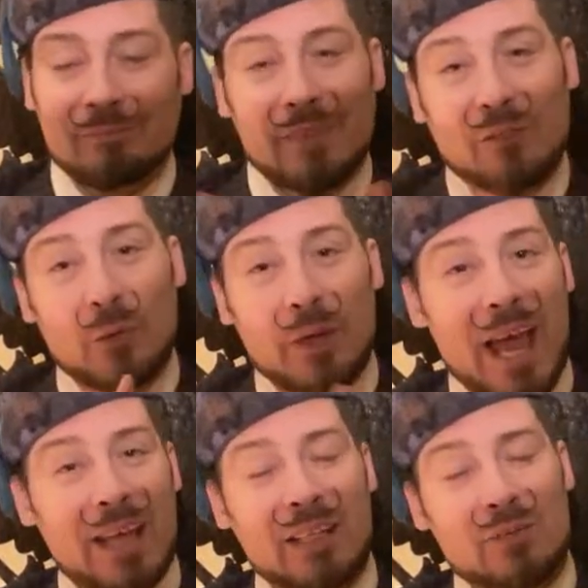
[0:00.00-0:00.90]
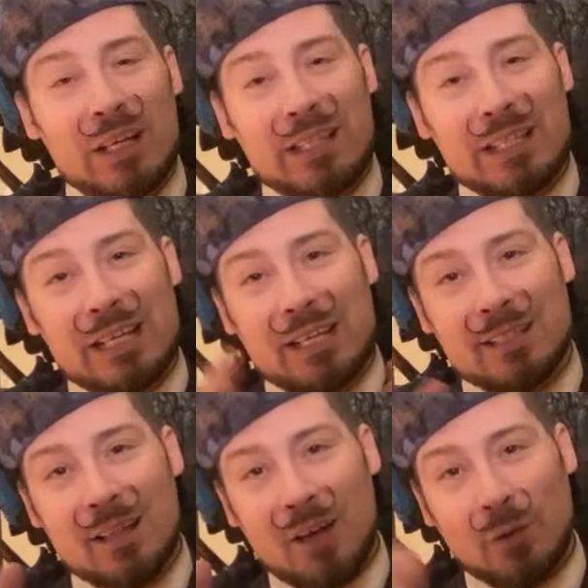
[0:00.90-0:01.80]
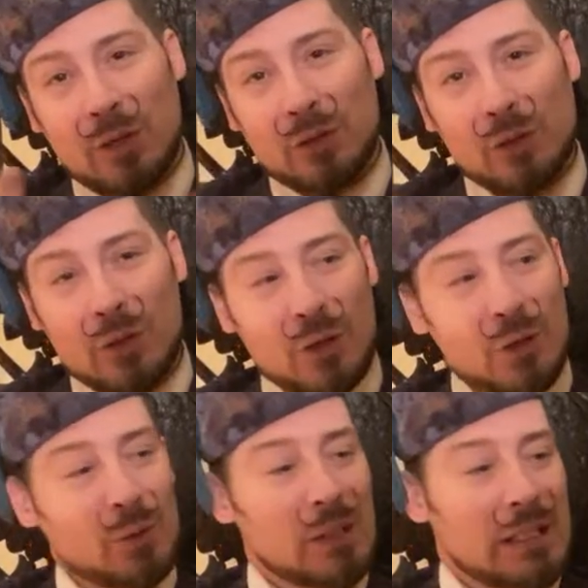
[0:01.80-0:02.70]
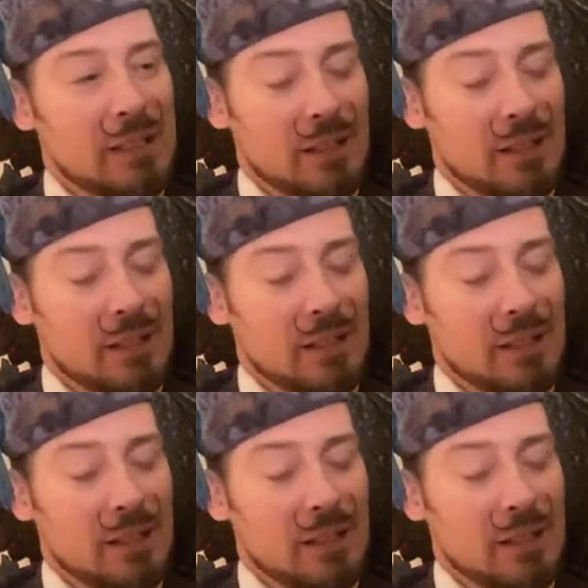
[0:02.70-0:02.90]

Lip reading: If you can leave anything and it's not going to hurt you,